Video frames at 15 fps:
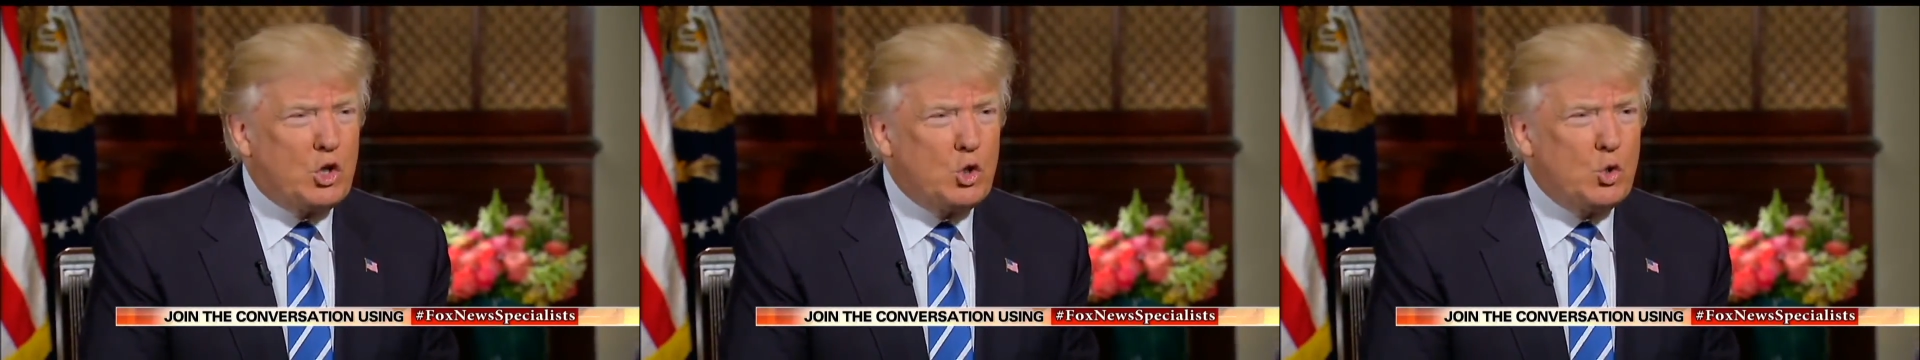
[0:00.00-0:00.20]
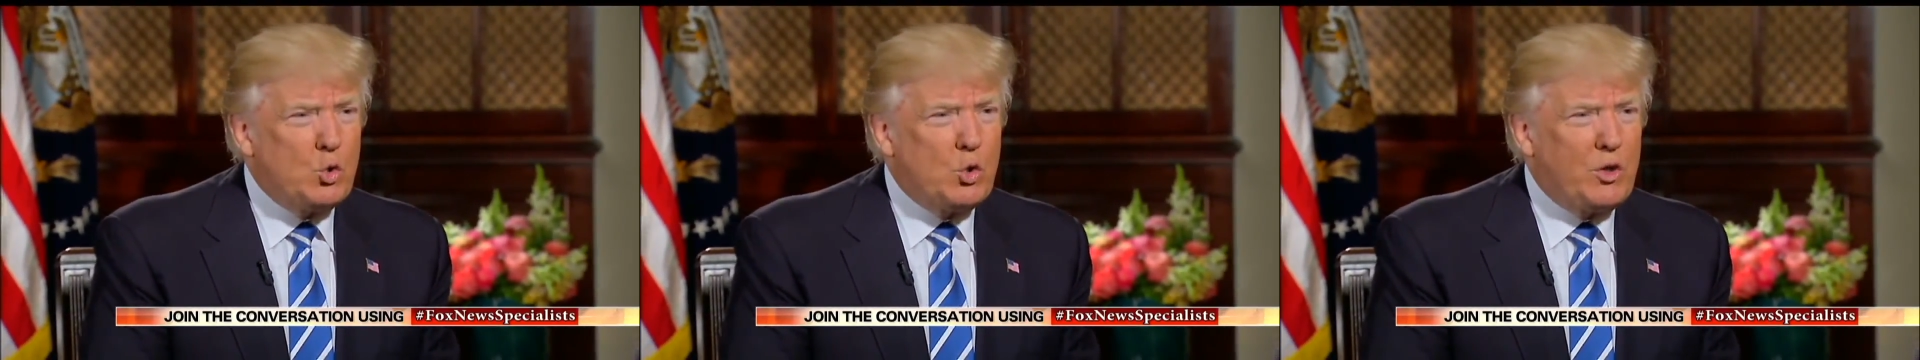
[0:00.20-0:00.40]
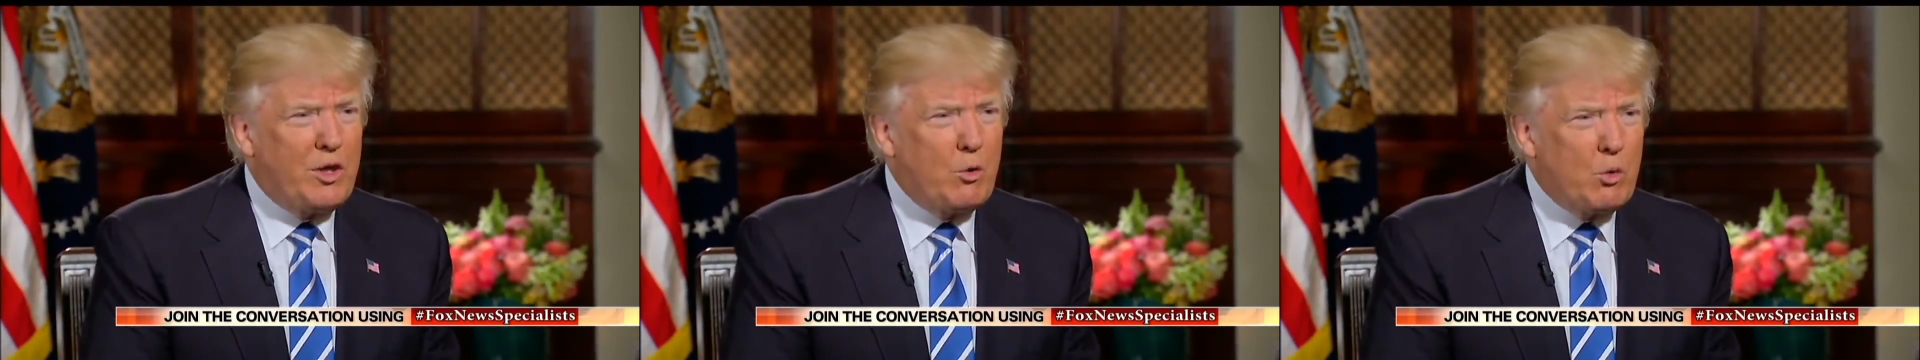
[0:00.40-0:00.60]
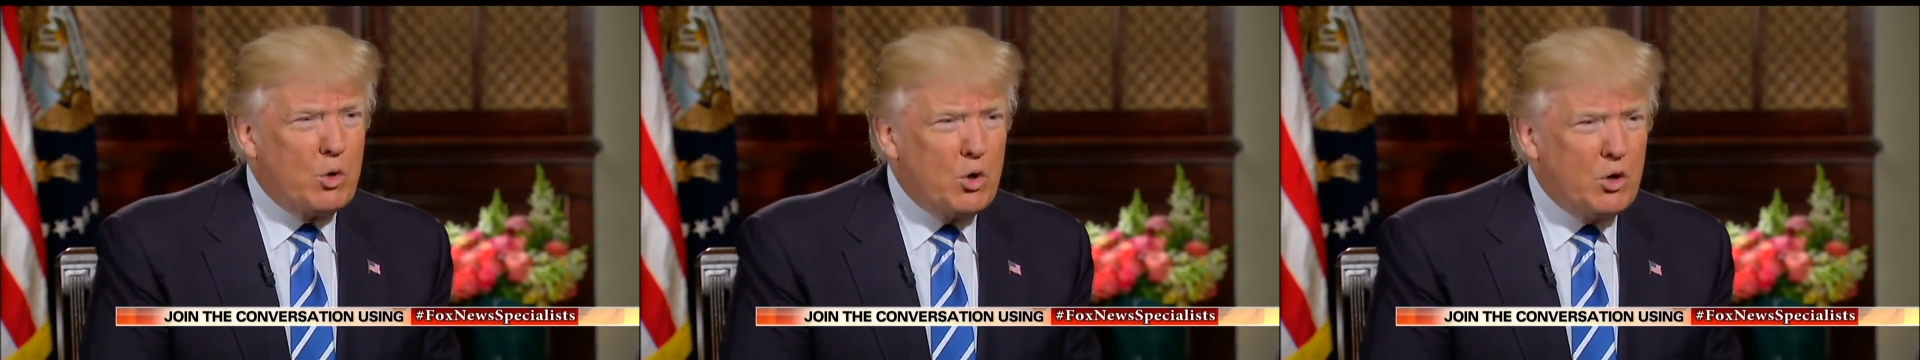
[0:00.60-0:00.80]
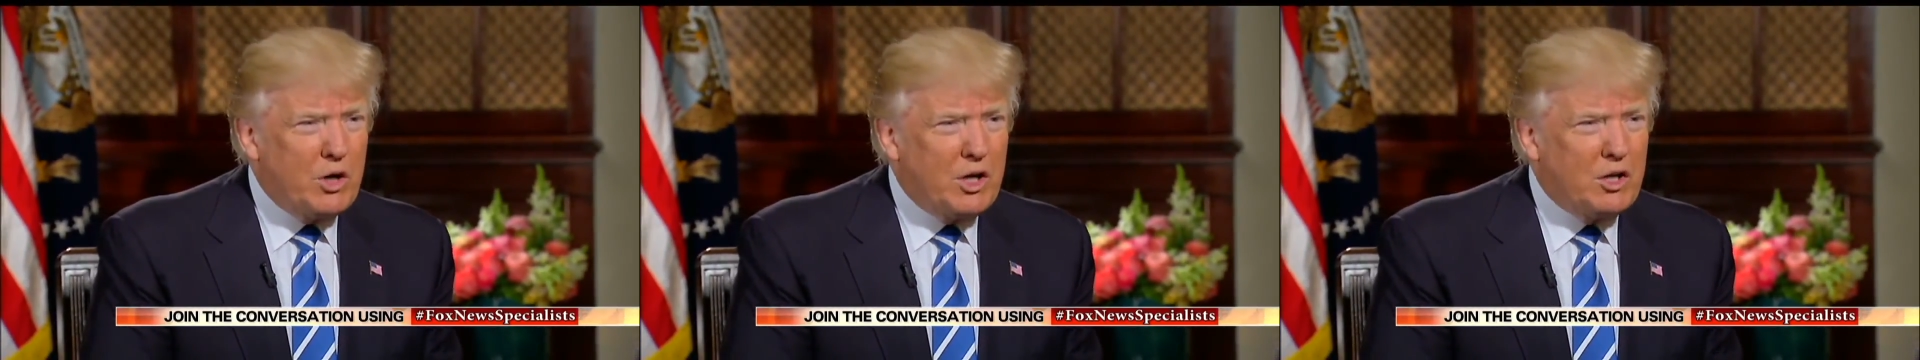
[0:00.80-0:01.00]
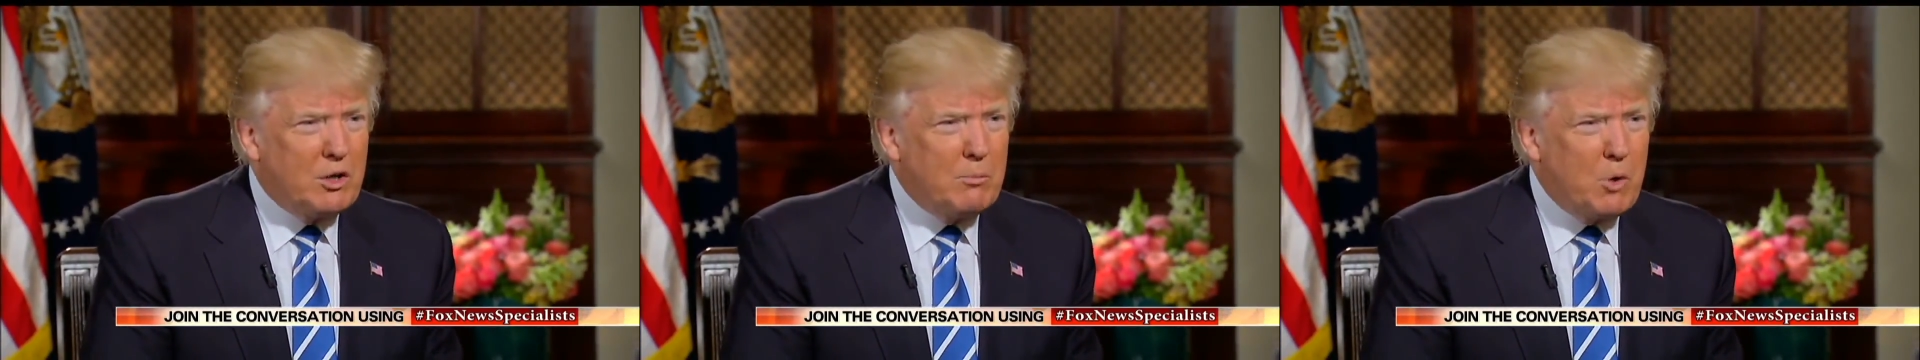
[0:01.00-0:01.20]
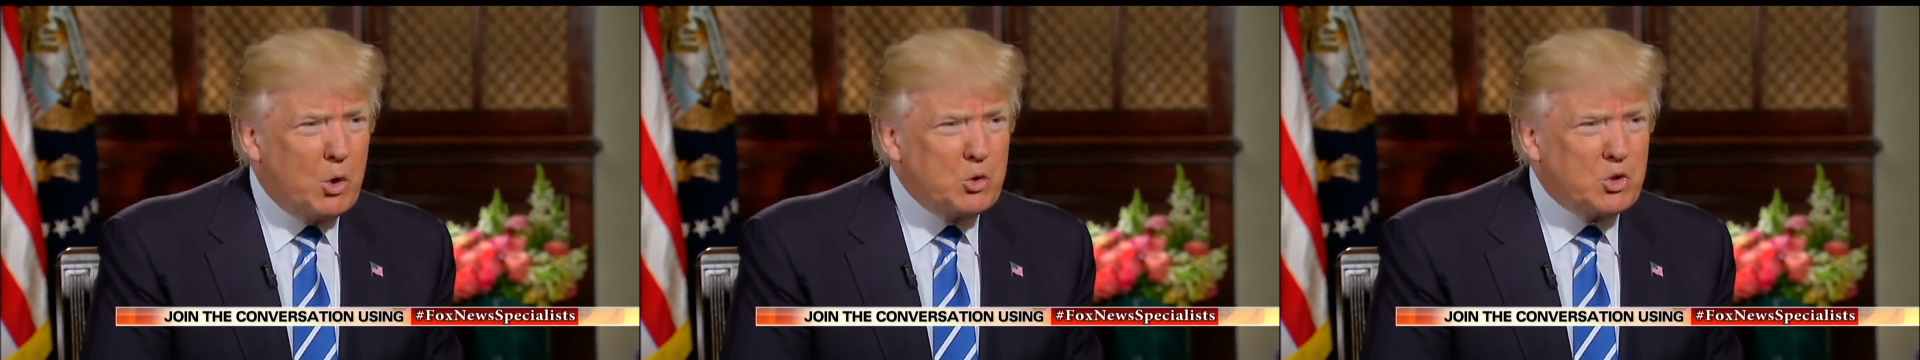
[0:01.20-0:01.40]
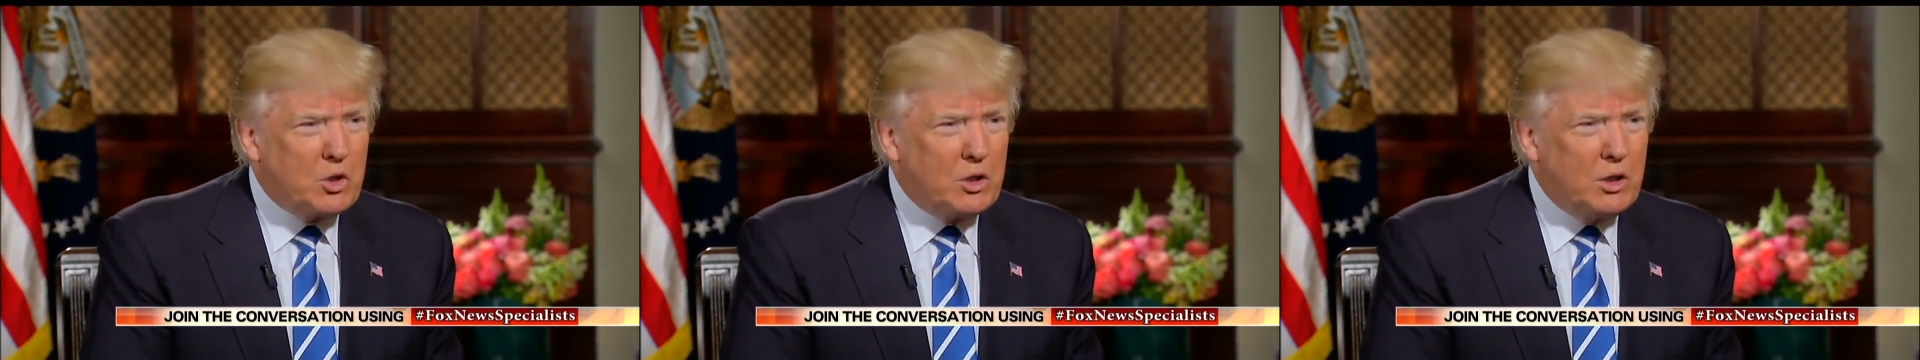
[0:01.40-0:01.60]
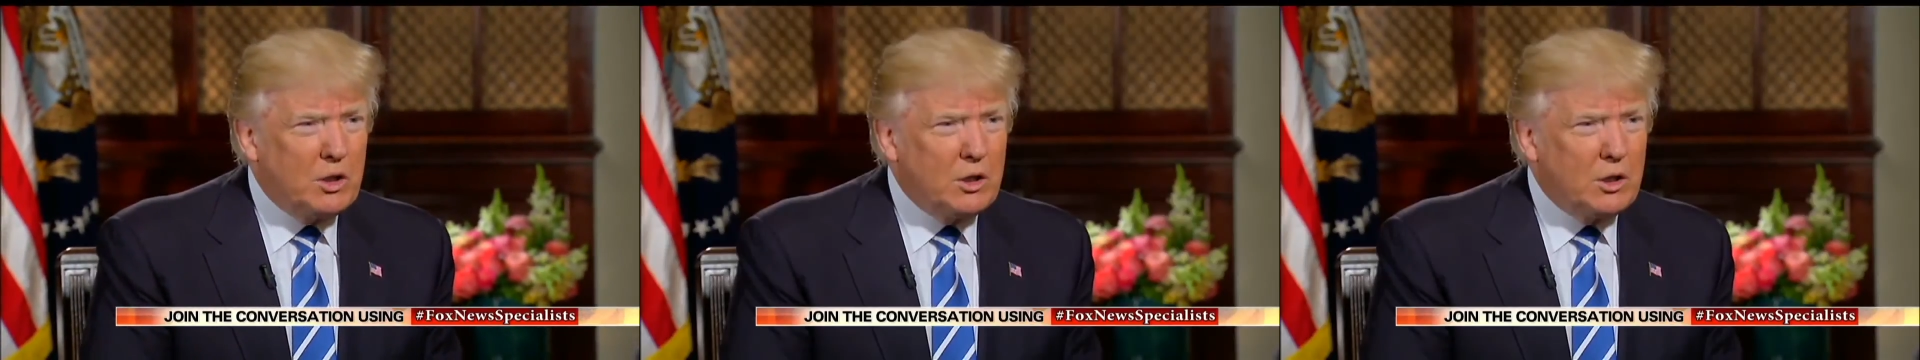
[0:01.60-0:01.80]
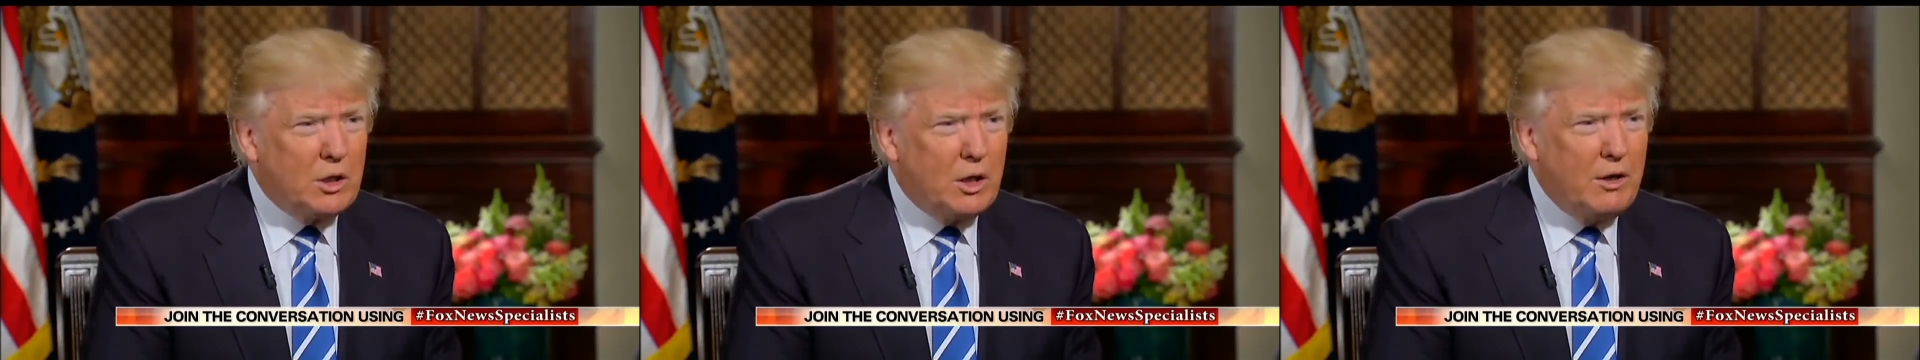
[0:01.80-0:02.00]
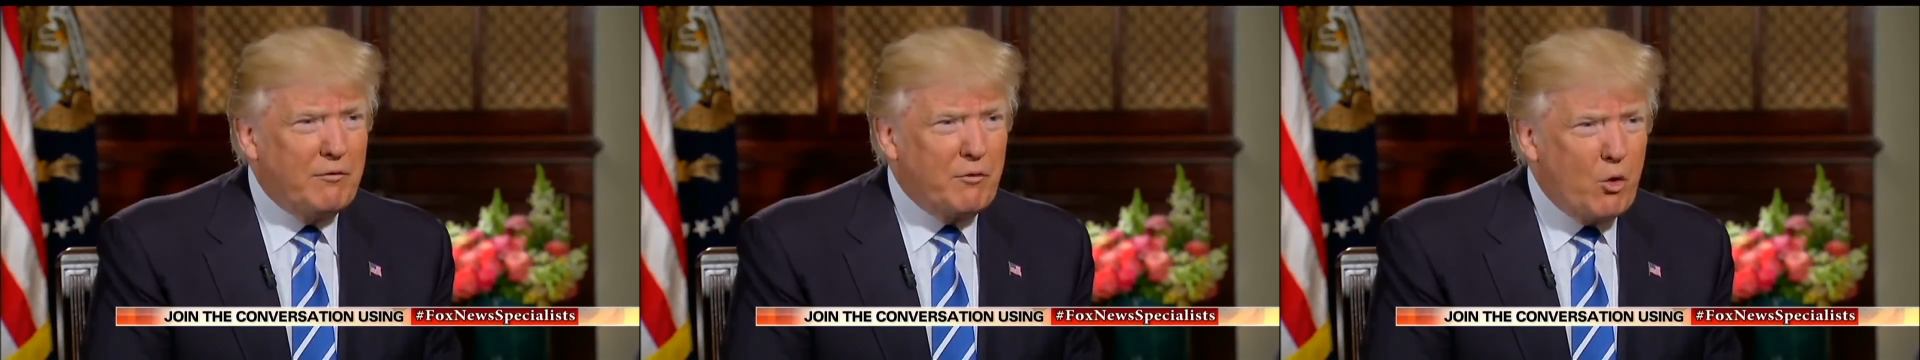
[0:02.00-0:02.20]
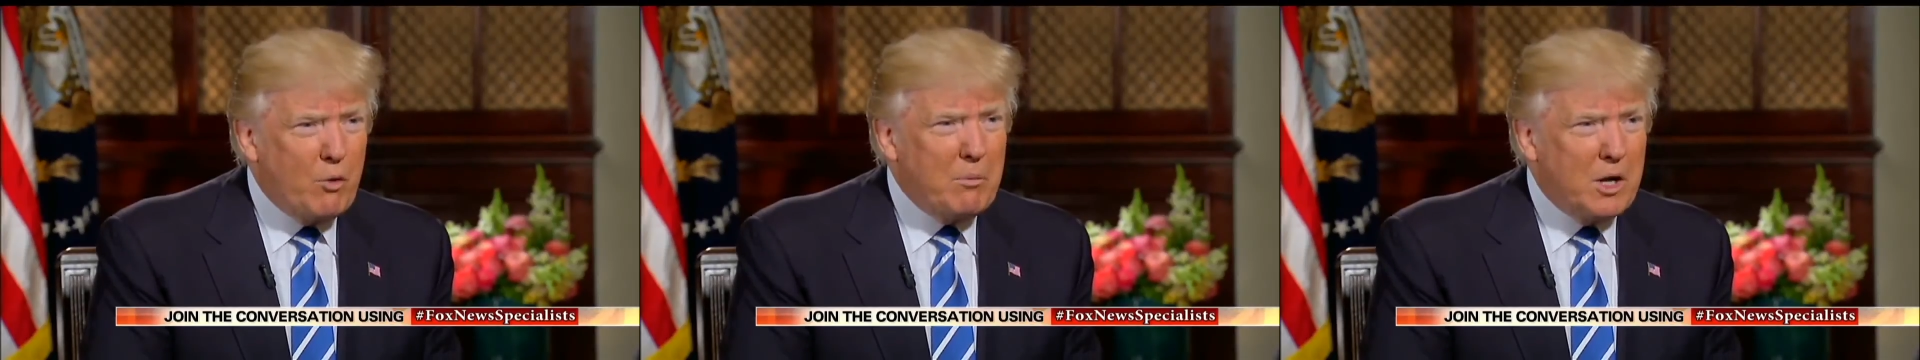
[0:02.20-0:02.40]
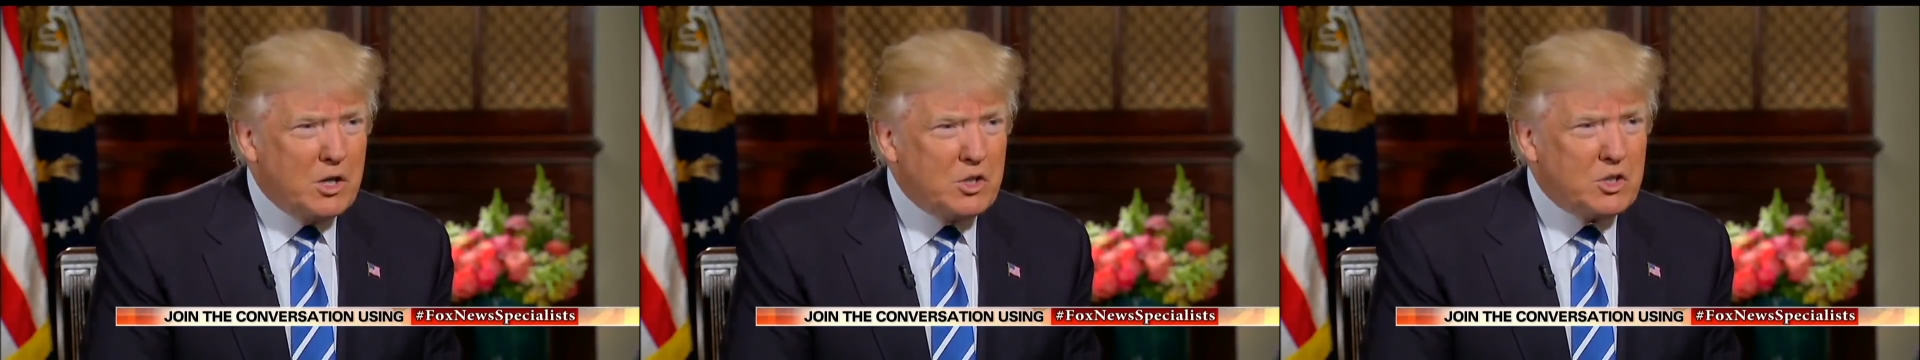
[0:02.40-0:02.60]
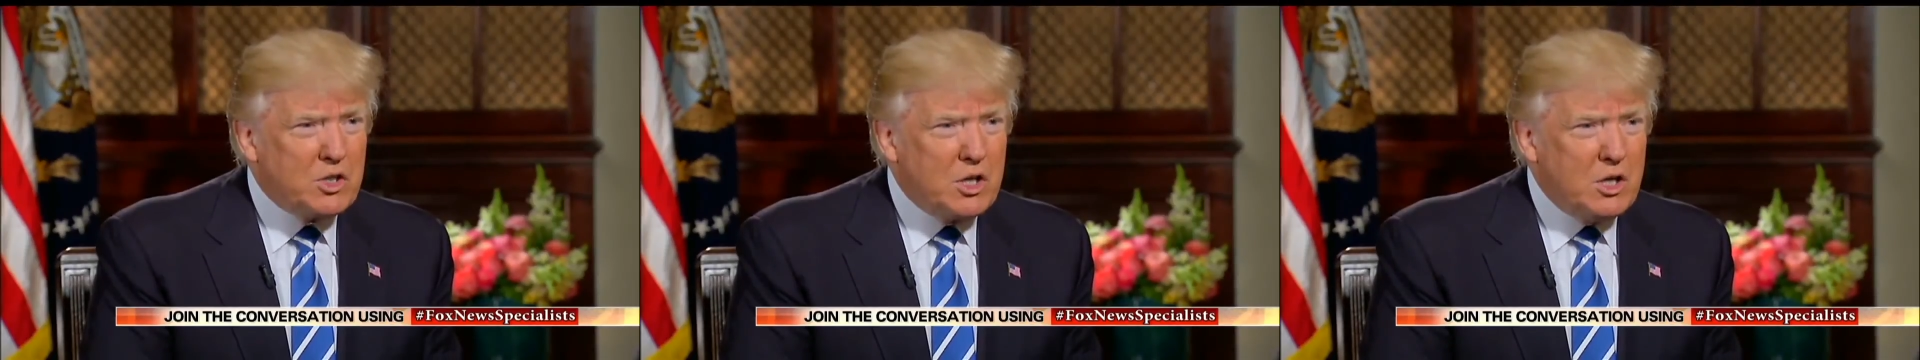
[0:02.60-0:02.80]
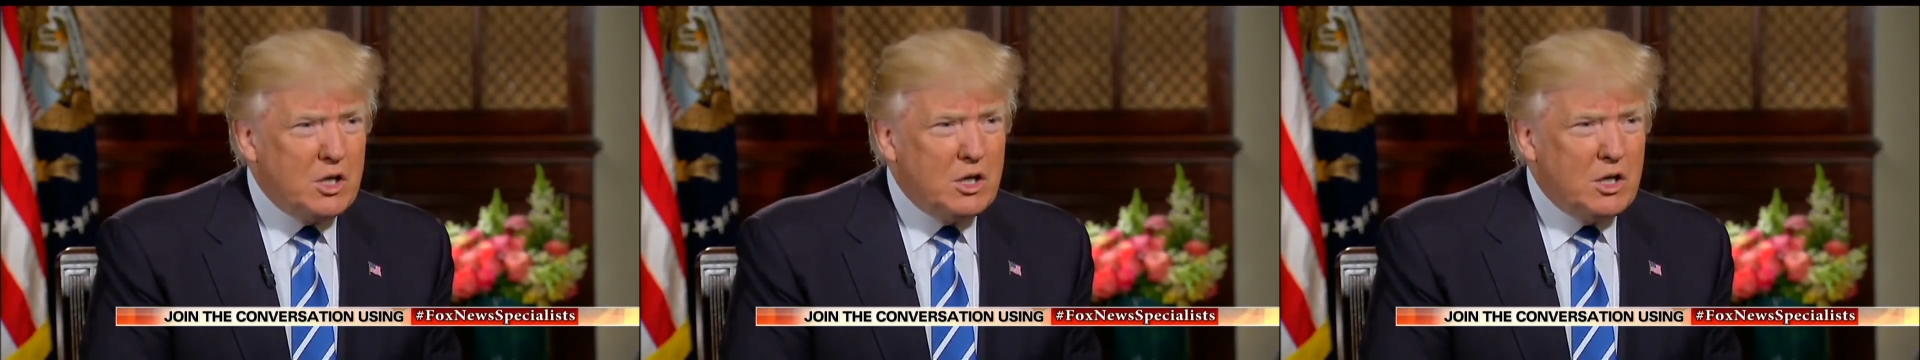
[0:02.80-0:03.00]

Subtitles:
into Mosul in 4 months,